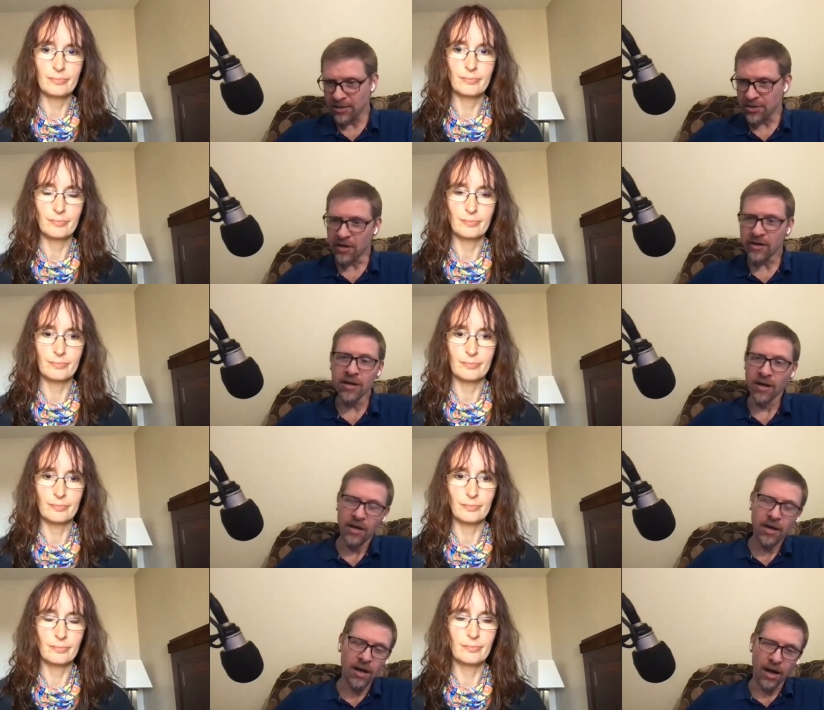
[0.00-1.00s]
Speaker 1: started.
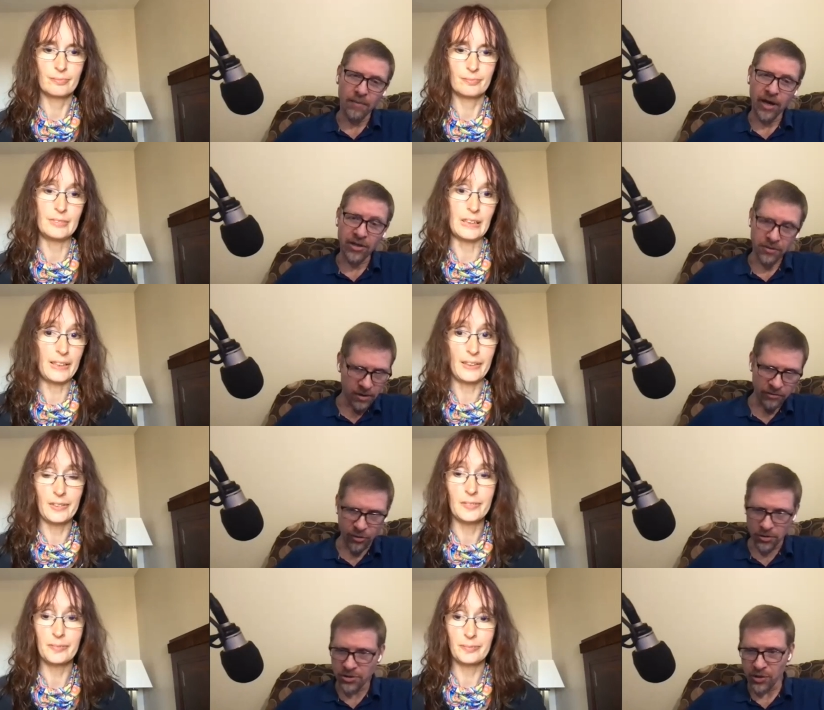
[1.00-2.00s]
Um, and yeah. of
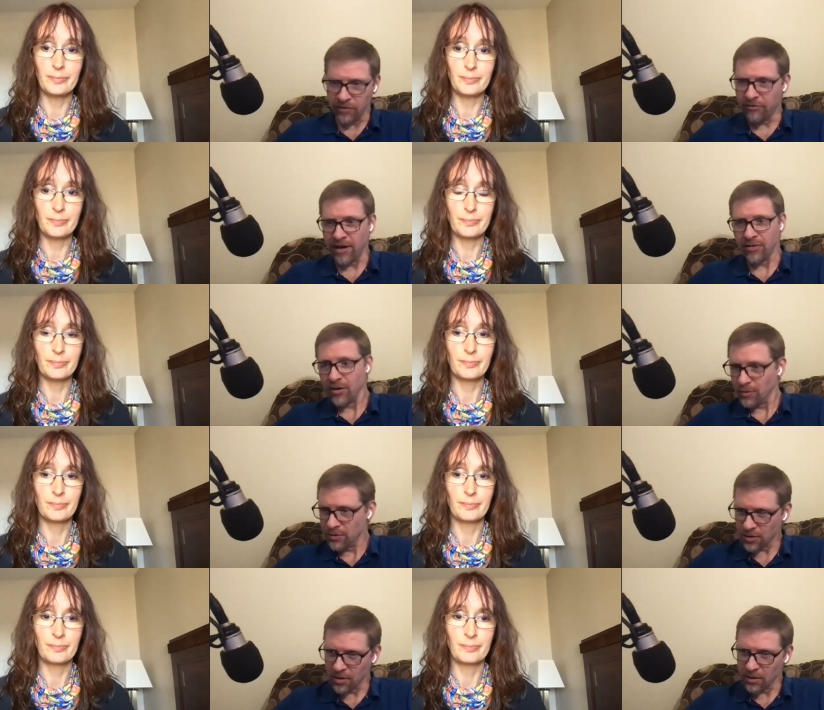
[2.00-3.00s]
course, you can find those
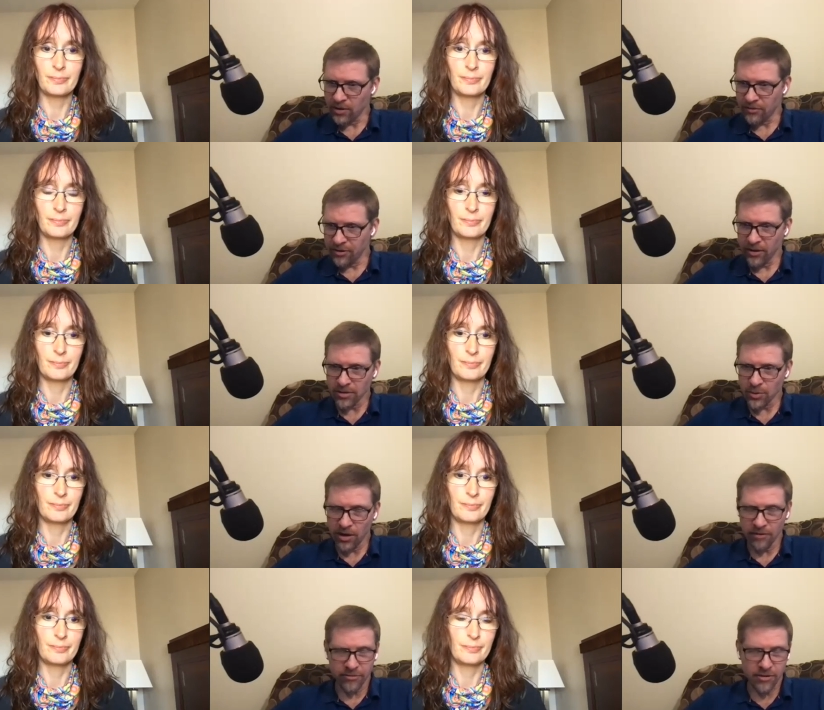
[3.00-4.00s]
along with everything else we
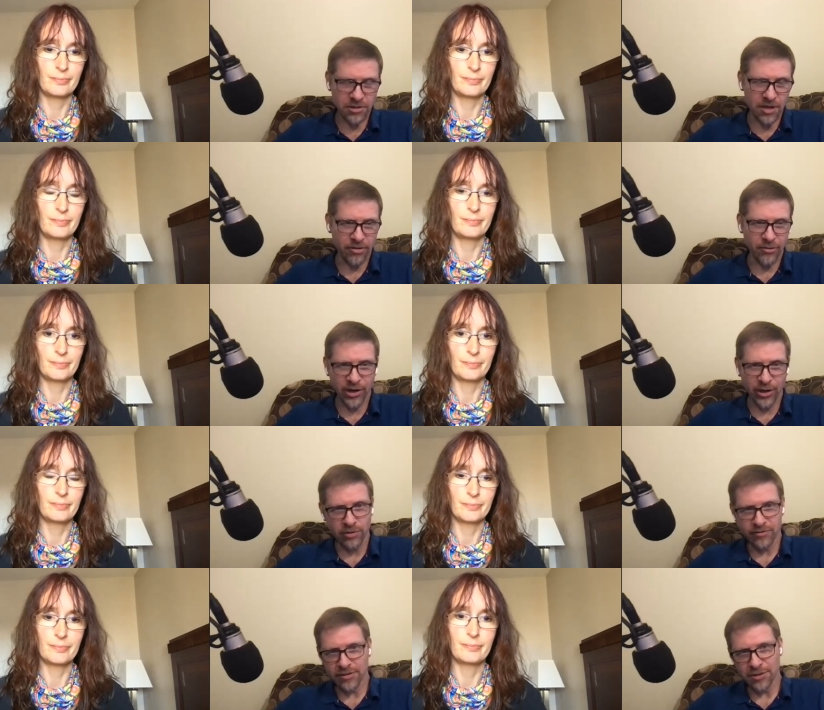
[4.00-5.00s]
offer at
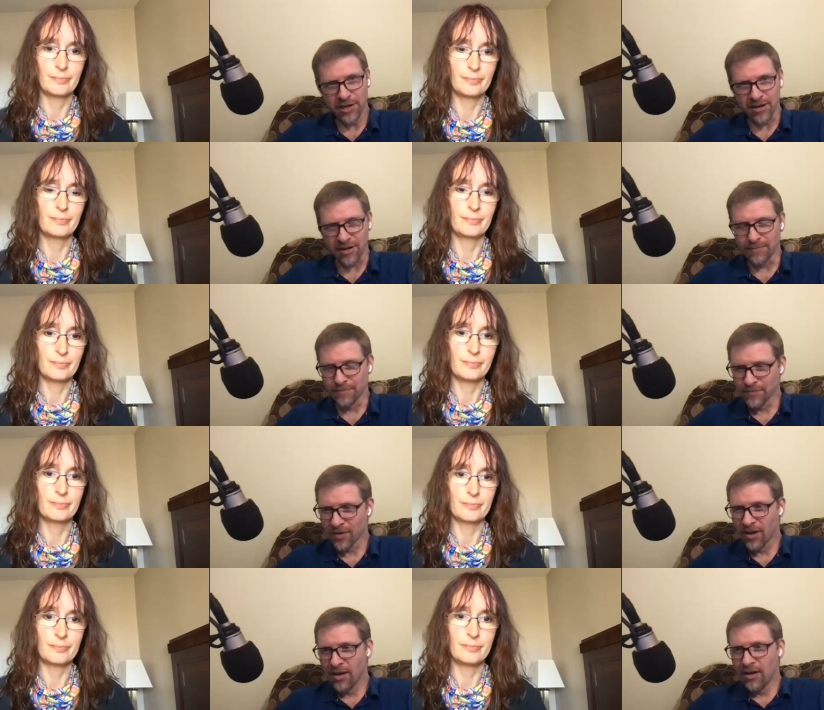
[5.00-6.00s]
shop3duniverse.com.
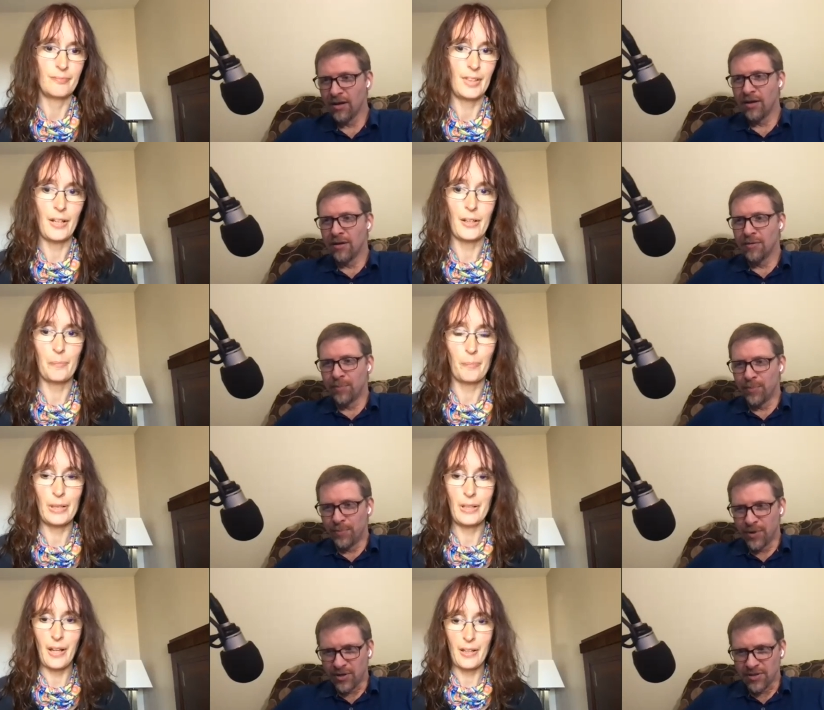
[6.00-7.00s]
Speaker 2: Yeah, but
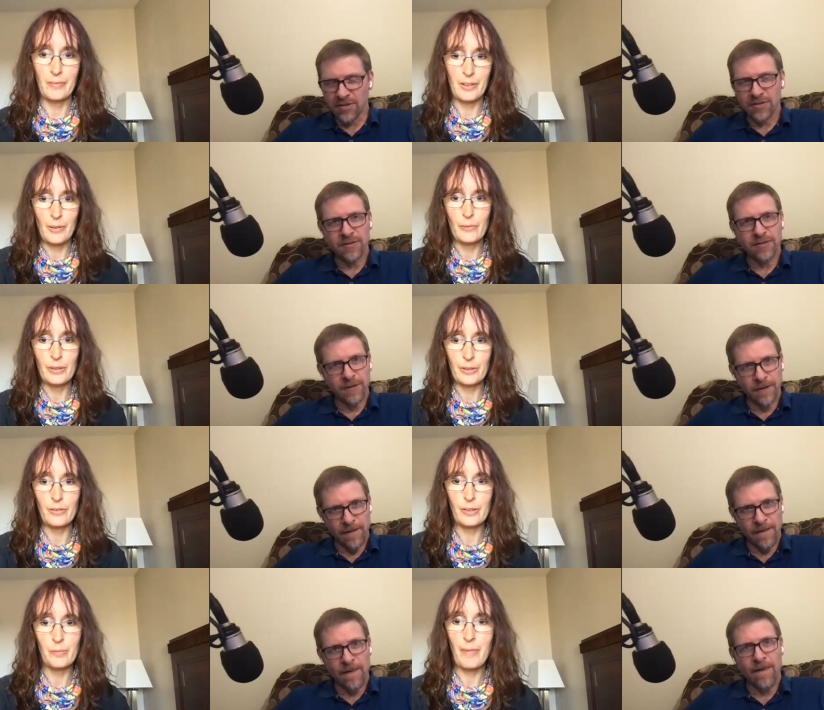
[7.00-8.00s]
I, you know, you
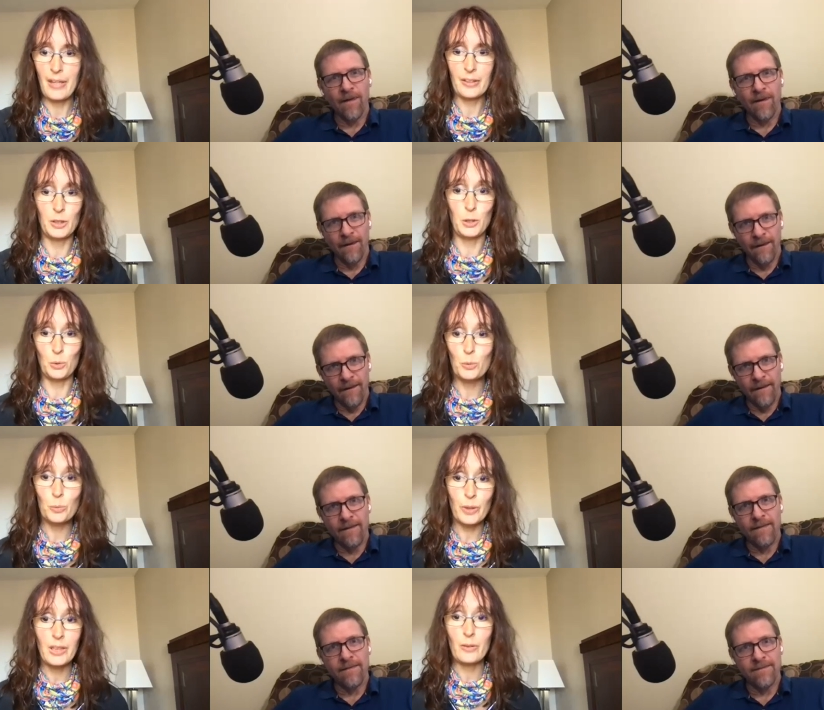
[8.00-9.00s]
can make jewelry,
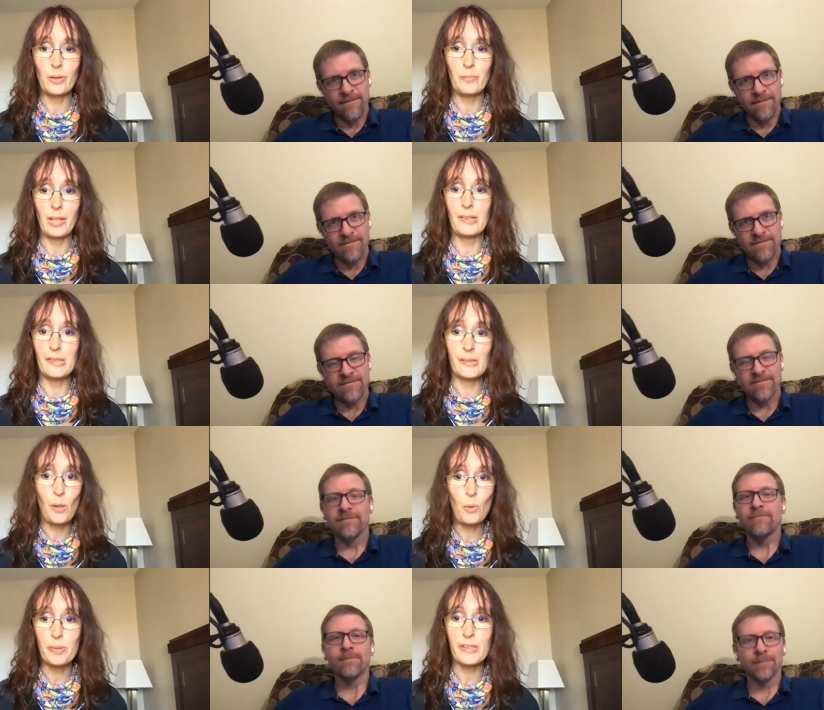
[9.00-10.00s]
you can make
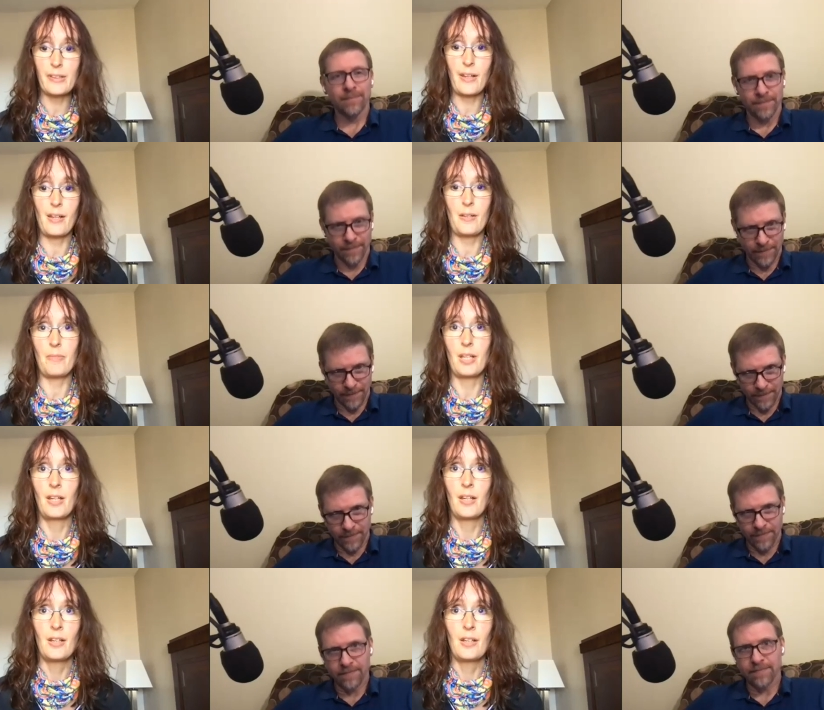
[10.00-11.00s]
soaps. Um,
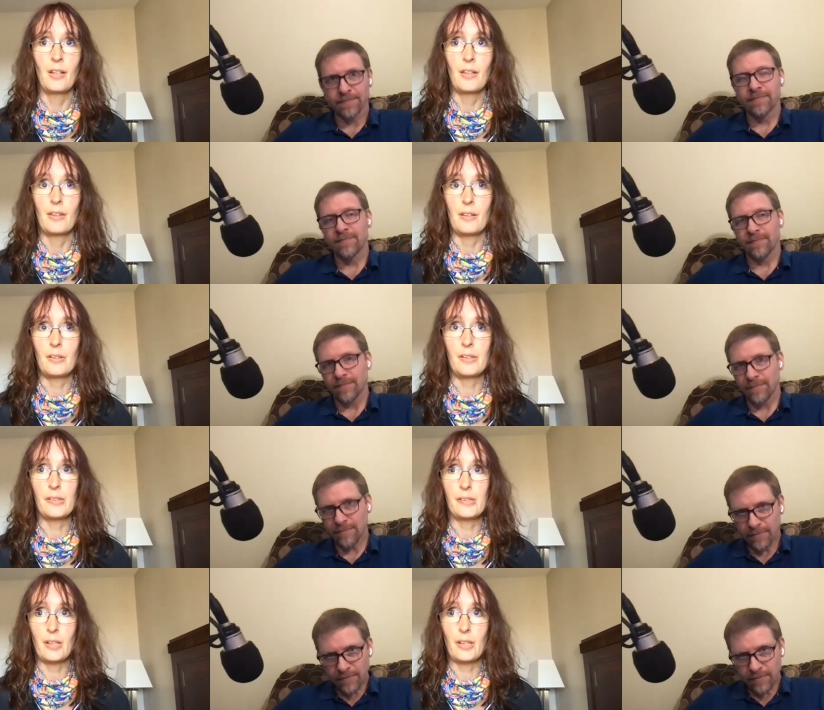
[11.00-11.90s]
there's just